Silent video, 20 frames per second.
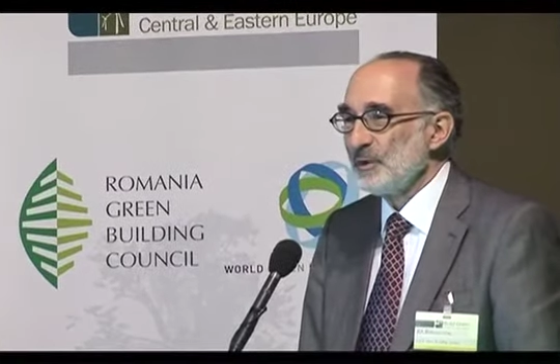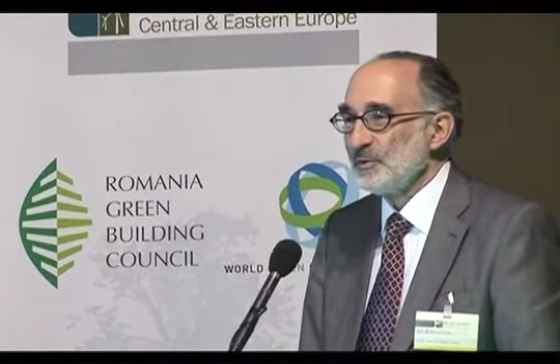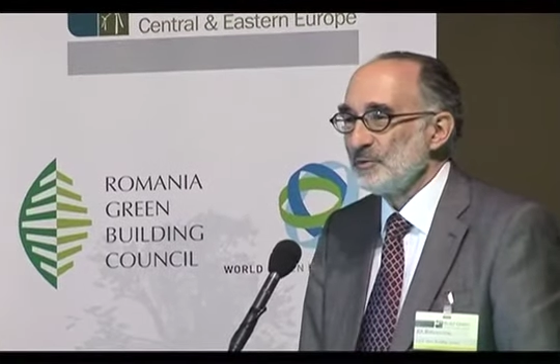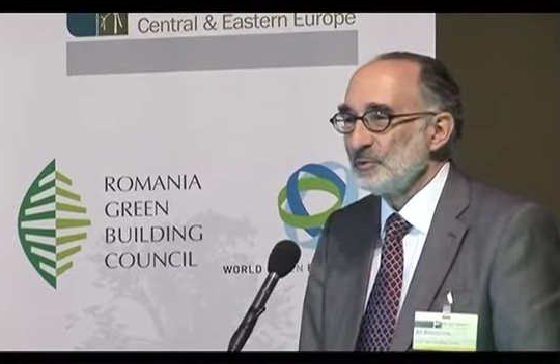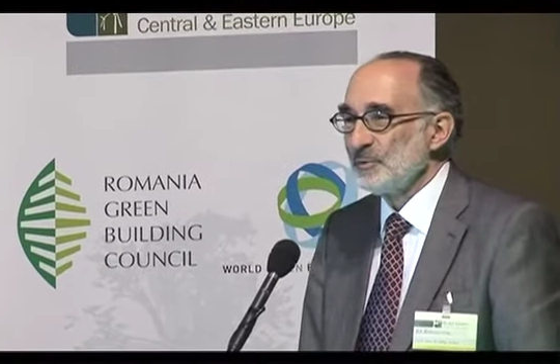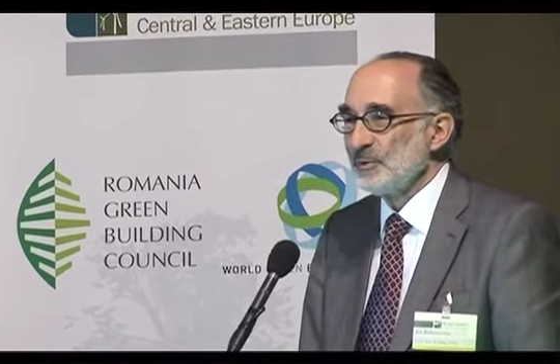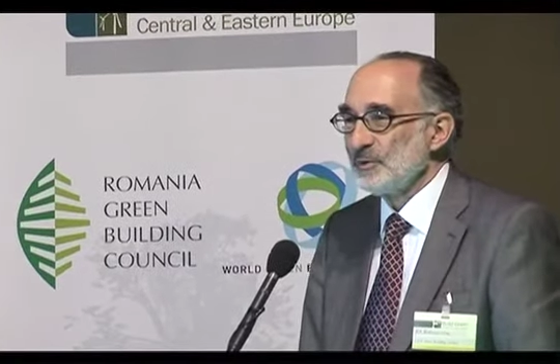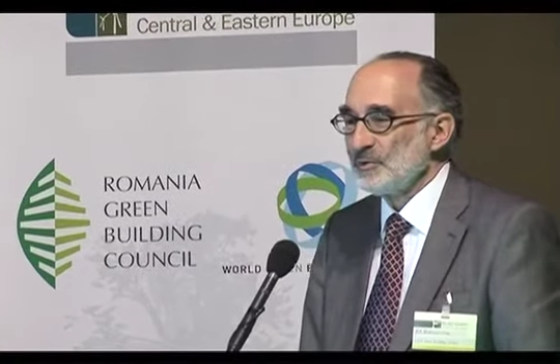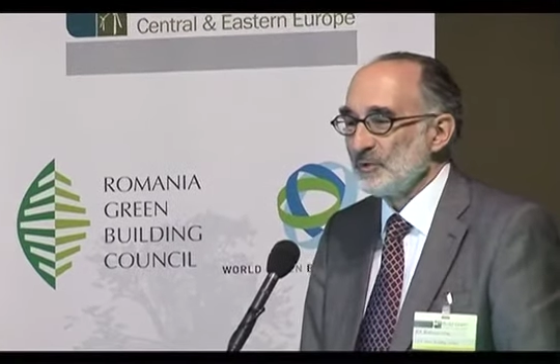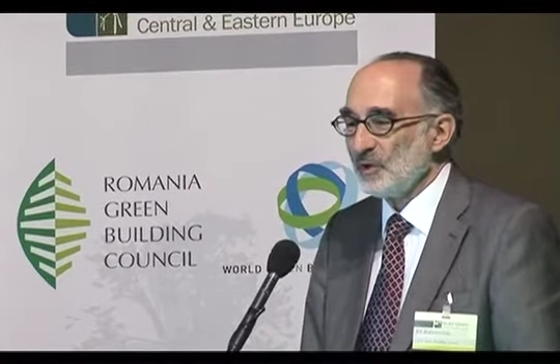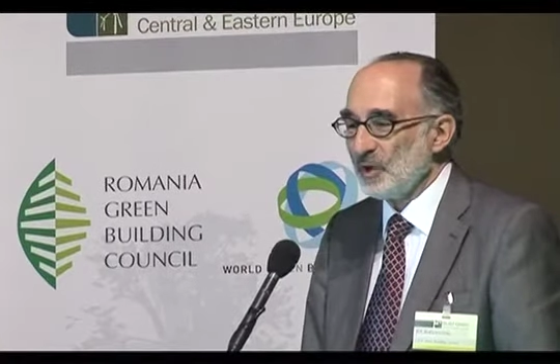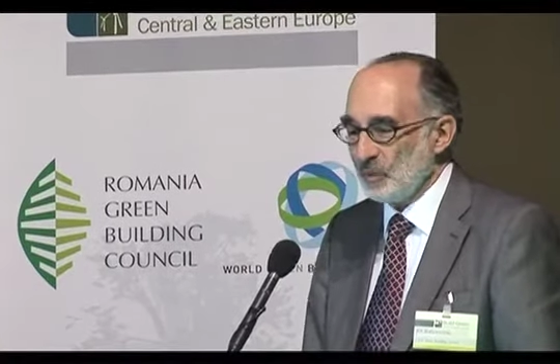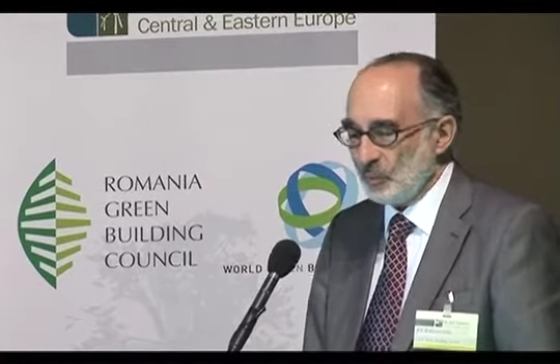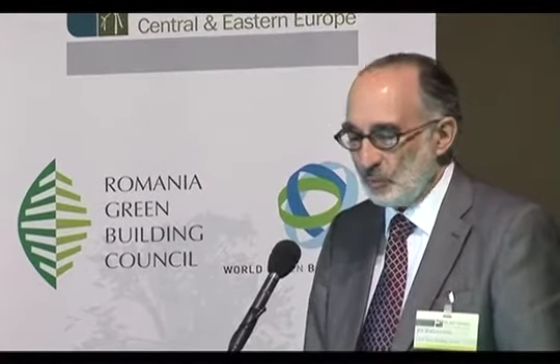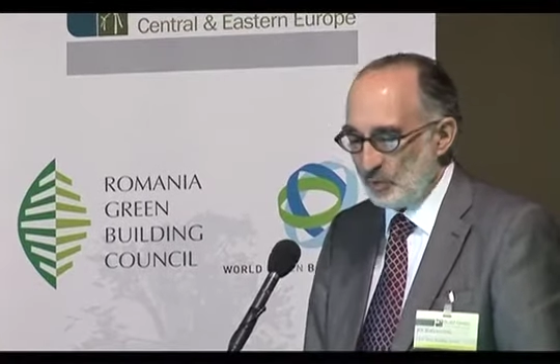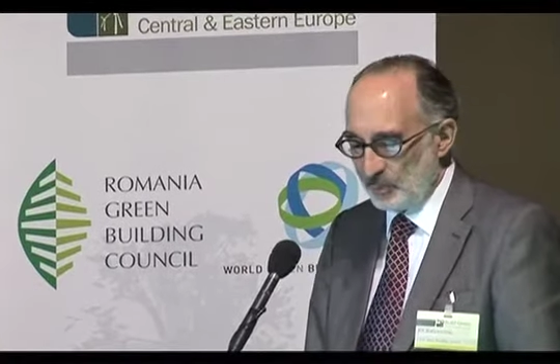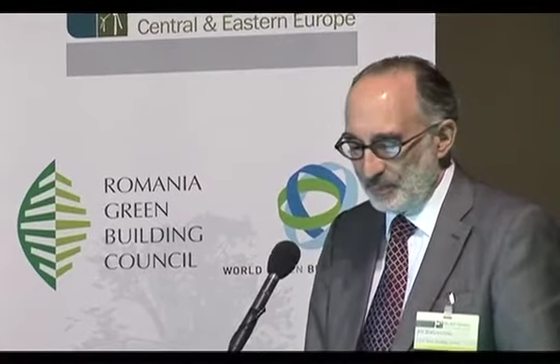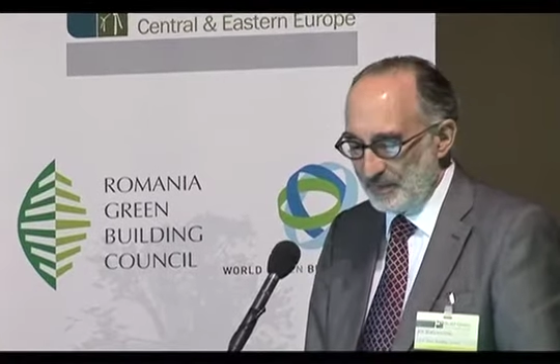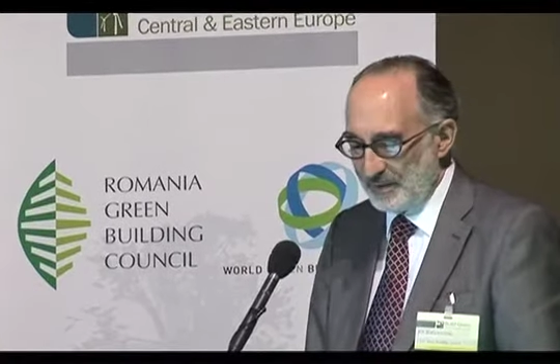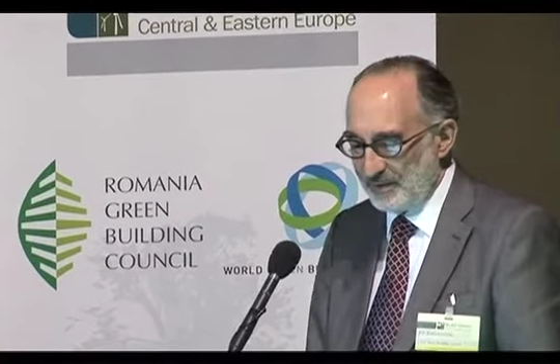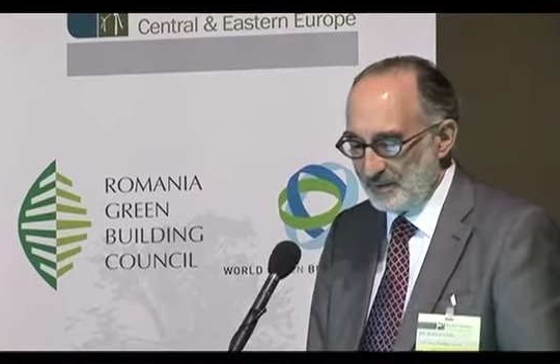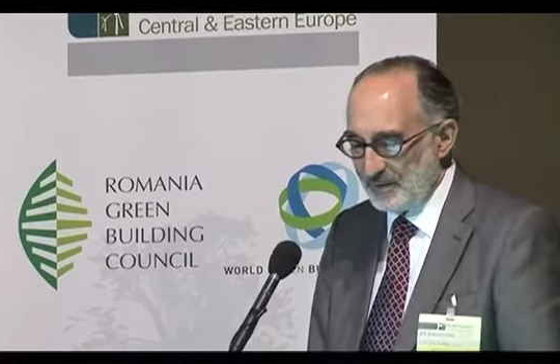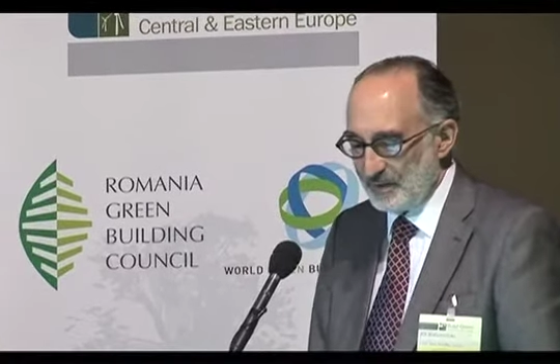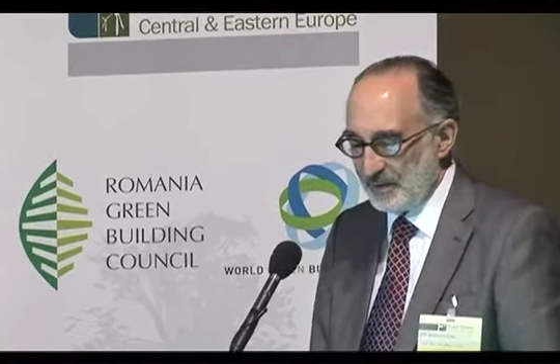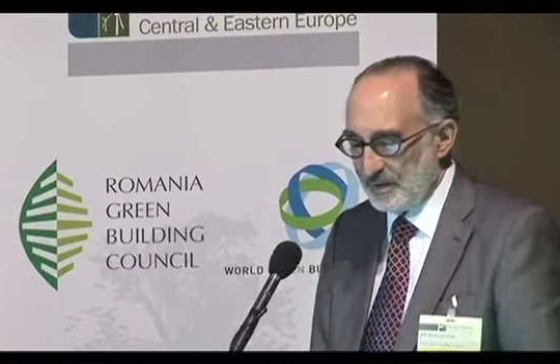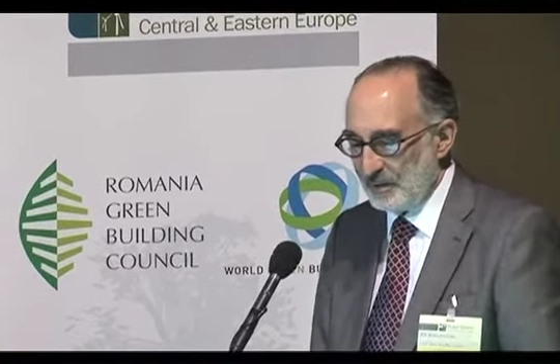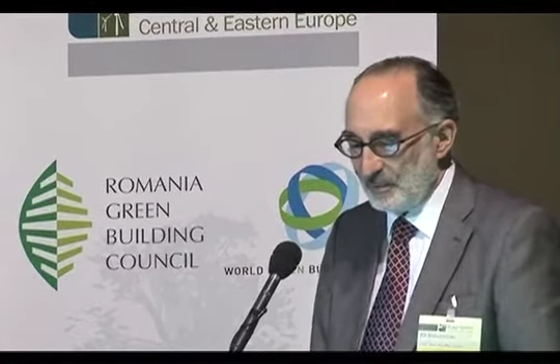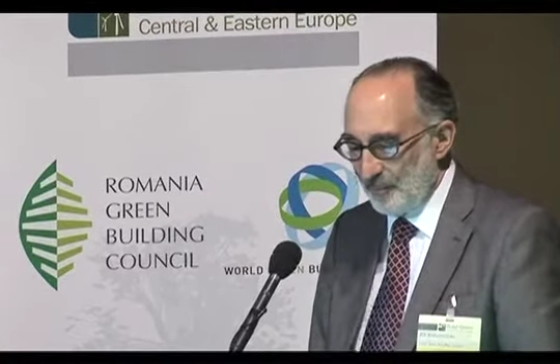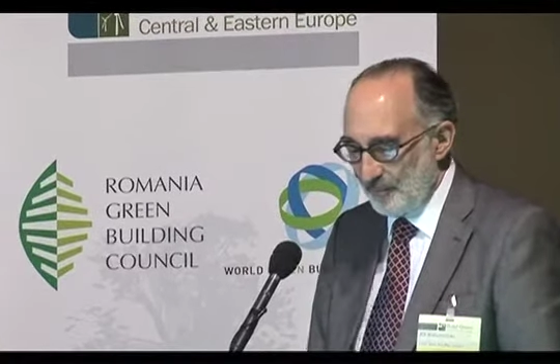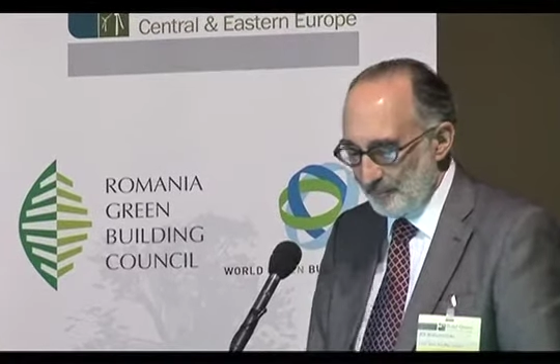as a result, what we
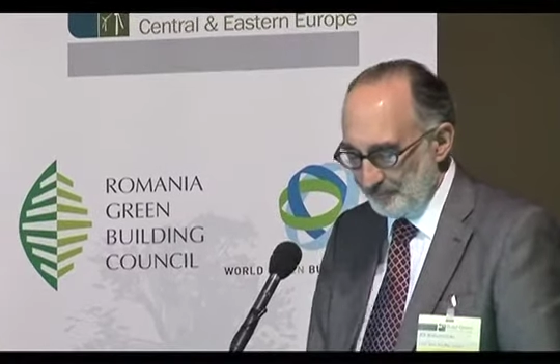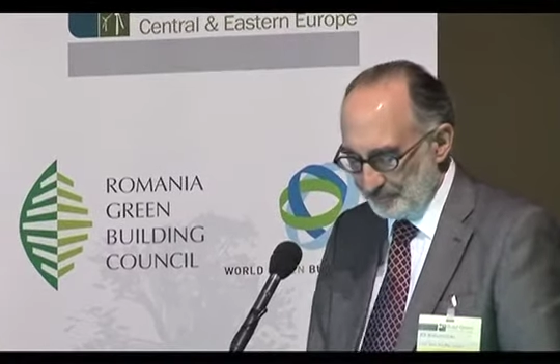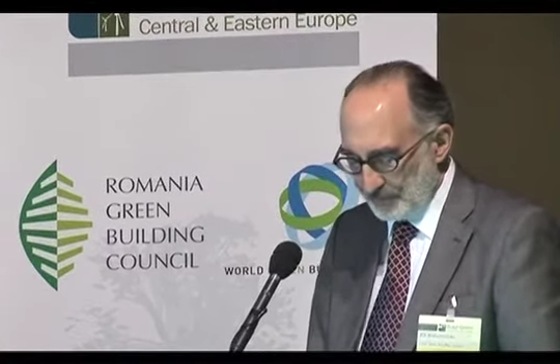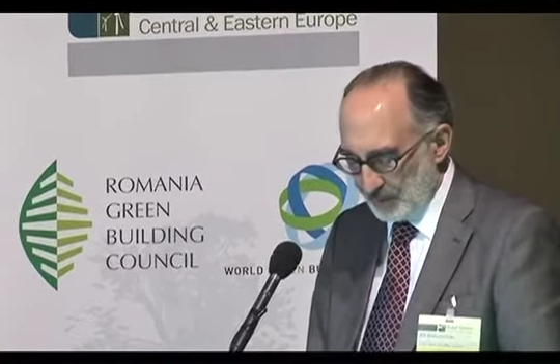did